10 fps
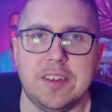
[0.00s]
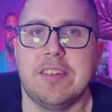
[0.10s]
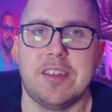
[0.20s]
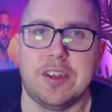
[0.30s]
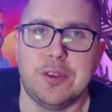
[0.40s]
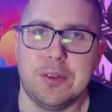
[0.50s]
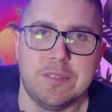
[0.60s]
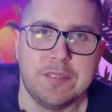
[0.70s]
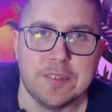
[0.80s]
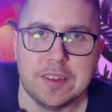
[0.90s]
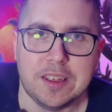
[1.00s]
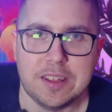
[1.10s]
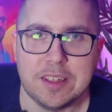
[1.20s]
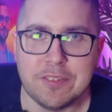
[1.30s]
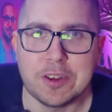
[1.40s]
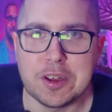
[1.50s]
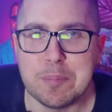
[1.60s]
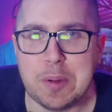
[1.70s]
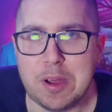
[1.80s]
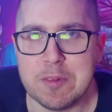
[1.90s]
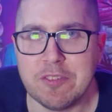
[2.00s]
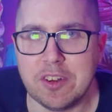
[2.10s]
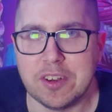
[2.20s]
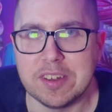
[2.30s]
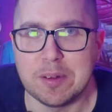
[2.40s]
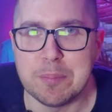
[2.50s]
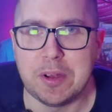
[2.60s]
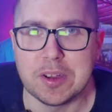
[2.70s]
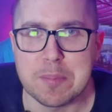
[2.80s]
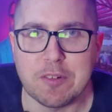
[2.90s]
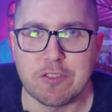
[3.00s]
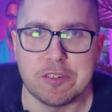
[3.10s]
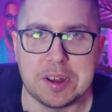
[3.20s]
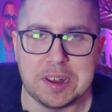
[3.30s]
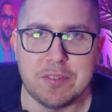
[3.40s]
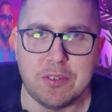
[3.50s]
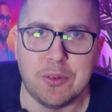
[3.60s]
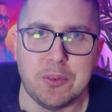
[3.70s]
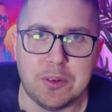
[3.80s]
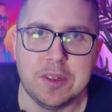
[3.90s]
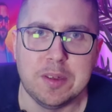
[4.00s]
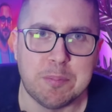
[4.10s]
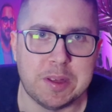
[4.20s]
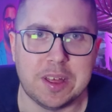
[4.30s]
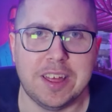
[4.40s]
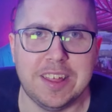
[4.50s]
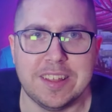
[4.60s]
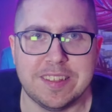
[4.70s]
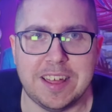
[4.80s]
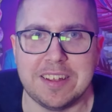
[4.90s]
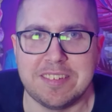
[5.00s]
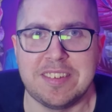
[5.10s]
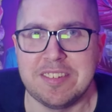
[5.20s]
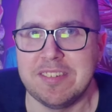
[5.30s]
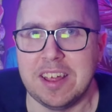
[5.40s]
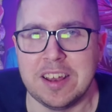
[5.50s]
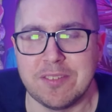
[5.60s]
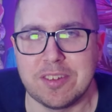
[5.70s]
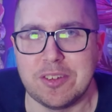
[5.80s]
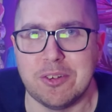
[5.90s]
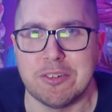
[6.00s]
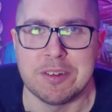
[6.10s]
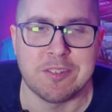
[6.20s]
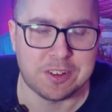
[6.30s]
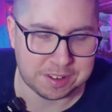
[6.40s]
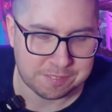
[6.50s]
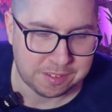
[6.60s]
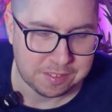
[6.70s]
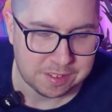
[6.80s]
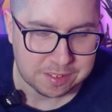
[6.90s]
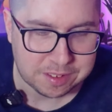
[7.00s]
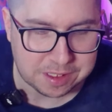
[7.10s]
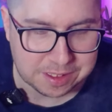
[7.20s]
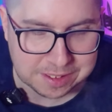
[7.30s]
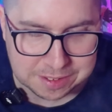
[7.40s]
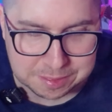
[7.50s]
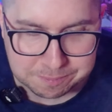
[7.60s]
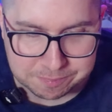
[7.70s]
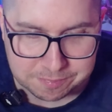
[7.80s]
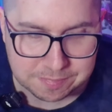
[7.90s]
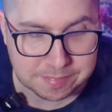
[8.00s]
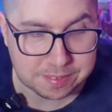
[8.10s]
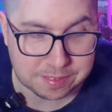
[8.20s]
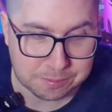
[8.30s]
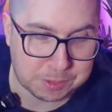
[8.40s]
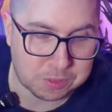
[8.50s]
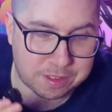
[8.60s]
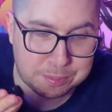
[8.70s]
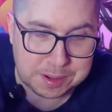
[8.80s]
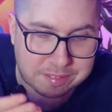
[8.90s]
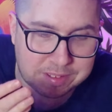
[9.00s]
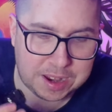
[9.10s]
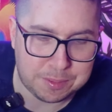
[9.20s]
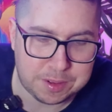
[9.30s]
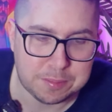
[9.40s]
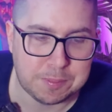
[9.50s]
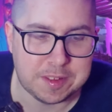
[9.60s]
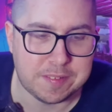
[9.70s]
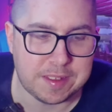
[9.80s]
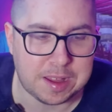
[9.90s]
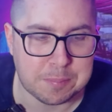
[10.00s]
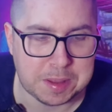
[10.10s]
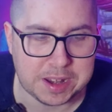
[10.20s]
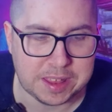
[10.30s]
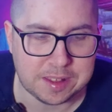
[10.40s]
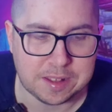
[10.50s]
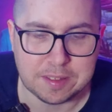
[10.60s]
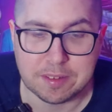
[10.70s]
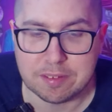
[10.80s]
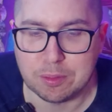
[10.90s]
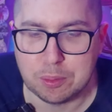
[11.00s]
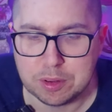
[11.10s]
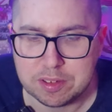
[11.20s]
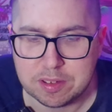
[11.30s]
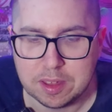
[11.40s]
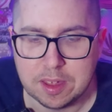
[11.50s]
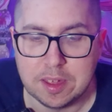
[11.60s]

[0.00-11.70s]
So if I could mark my rice, I'd mark it about 3 or 4. But that's another story, right? We've got the sweet and sour. We did that a minute. The sauce.